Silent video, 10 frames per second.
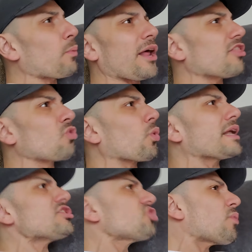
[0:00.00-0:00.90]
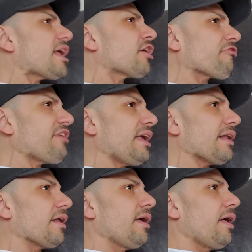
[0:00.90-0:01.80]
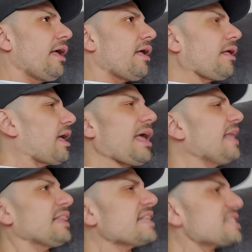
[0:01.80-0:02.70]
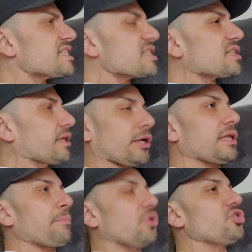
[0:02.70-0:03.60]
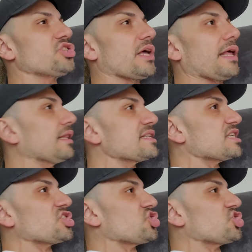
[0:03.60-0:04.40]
why authorities don't intervene. Unless this is clearly bullshit. Unless this is